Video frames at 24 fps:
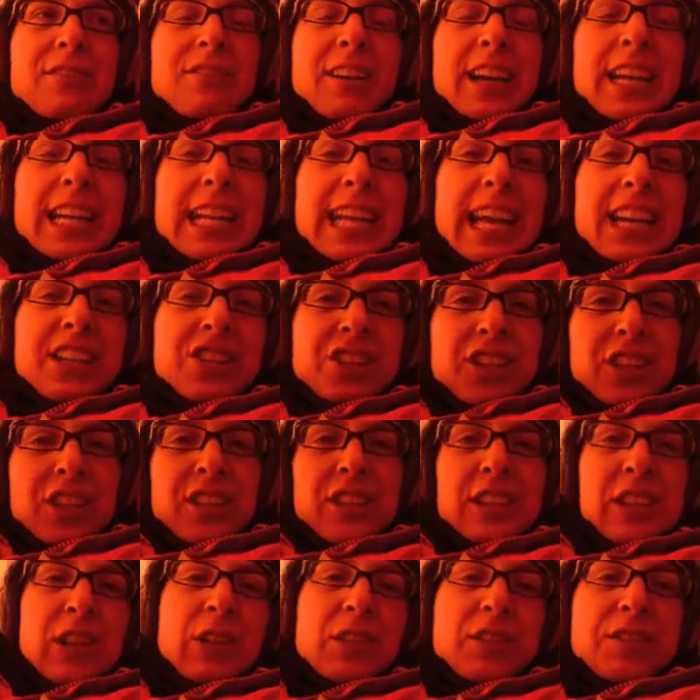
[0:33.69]
radiation,
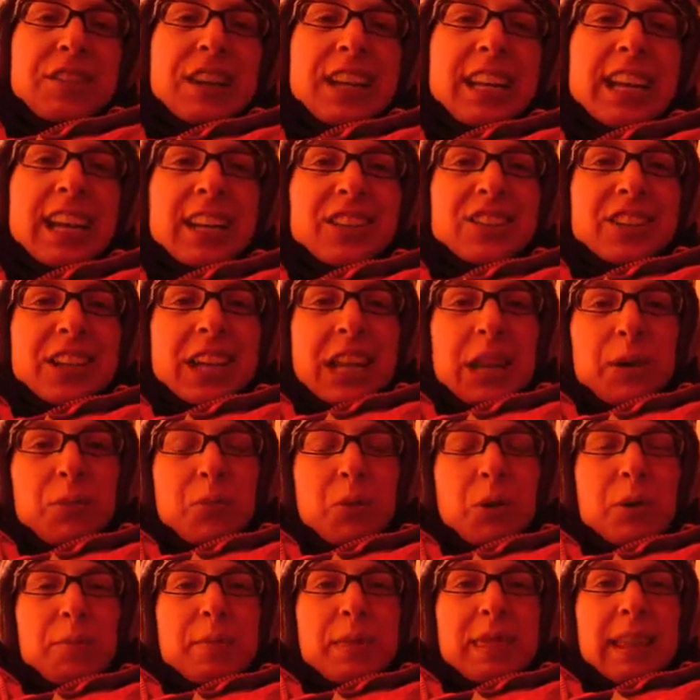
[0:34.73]
solar radiation, can
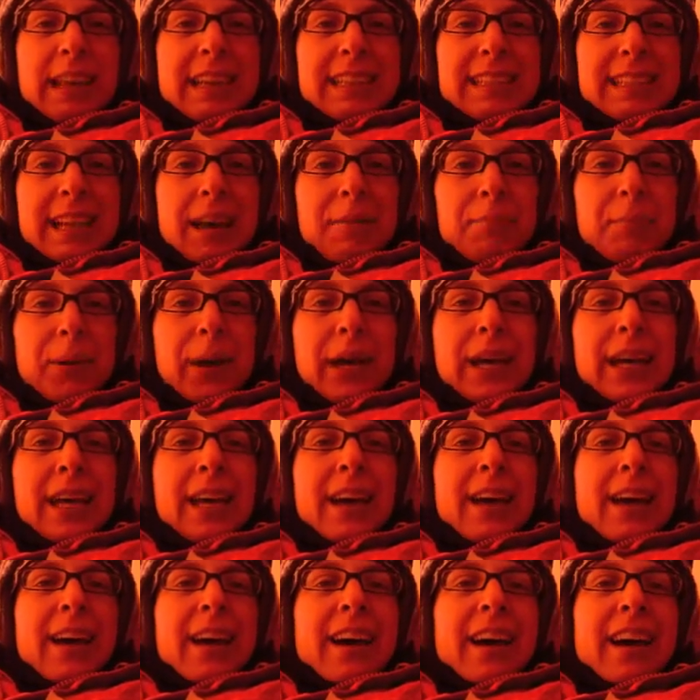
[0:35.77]
warm things up
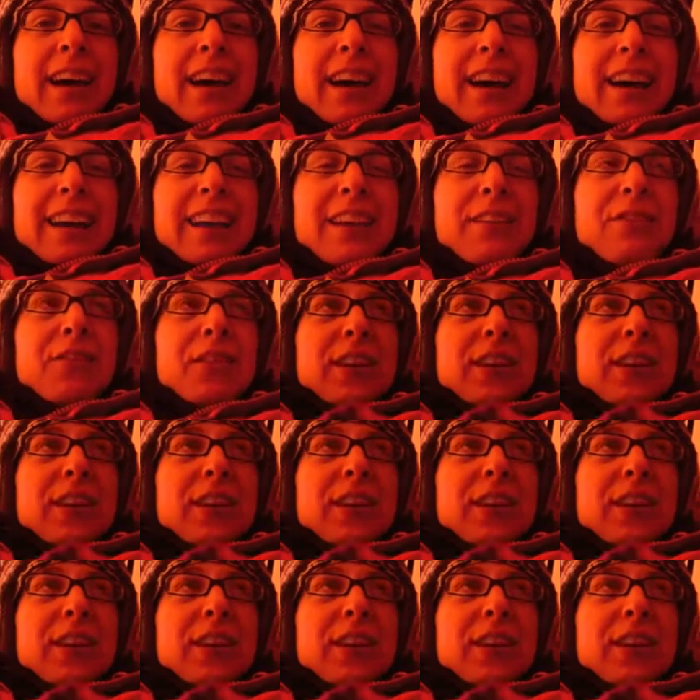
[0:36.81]
uh, if